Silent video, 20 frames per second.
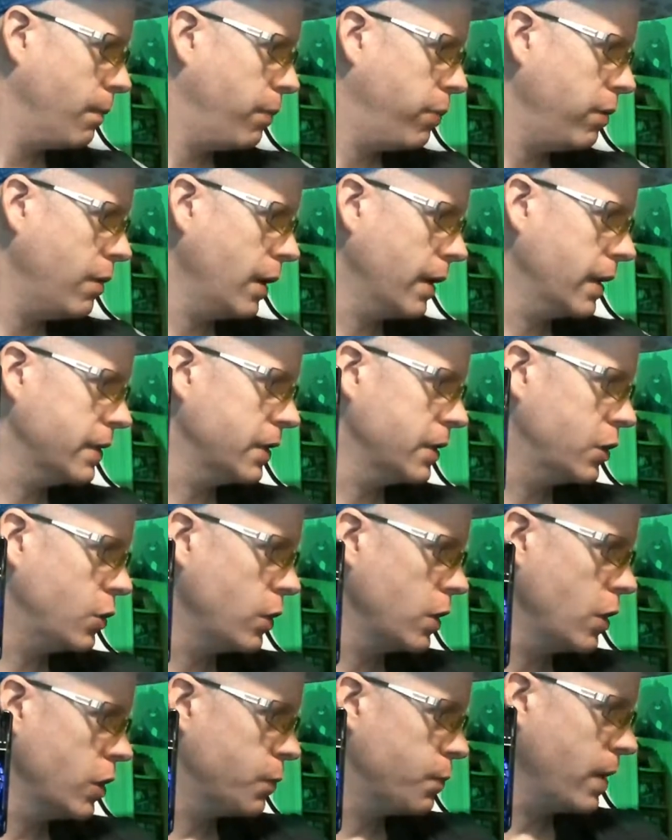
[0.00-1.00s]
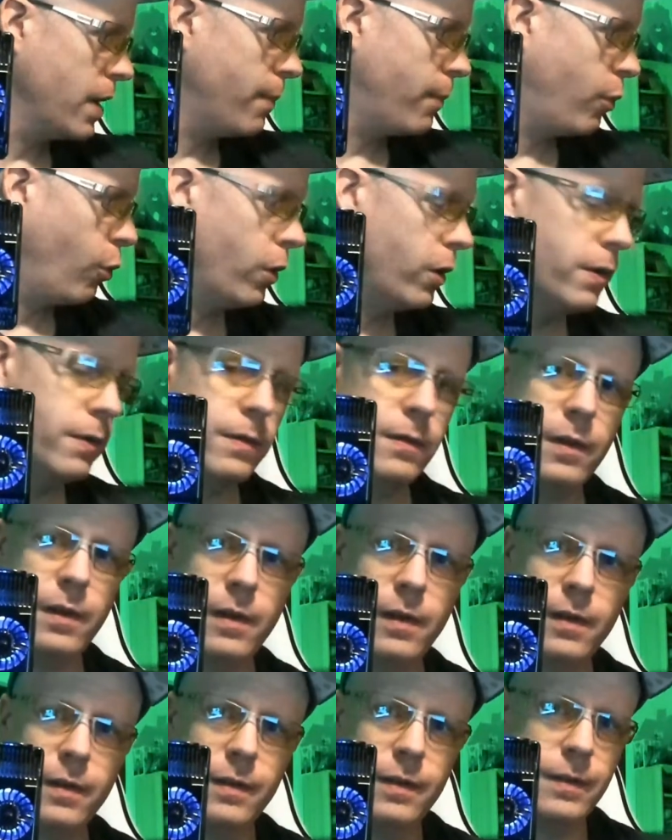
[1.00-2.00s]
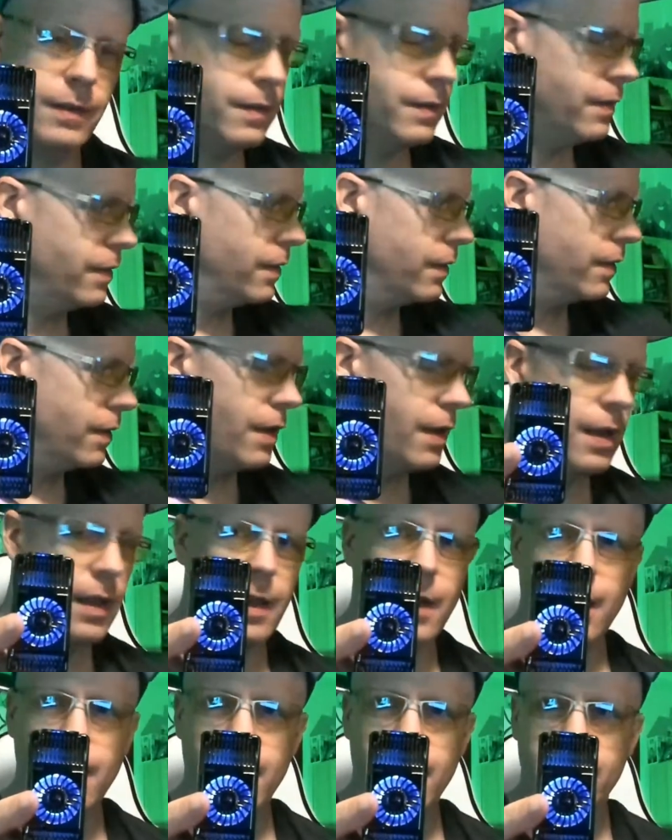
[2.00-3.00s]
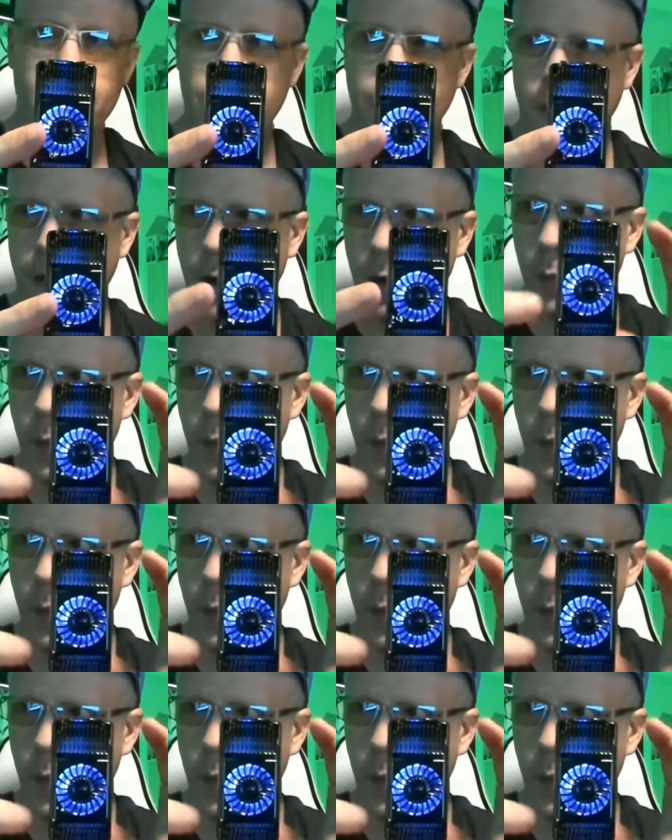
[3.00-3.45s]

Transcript: Plug this into a USB port. And there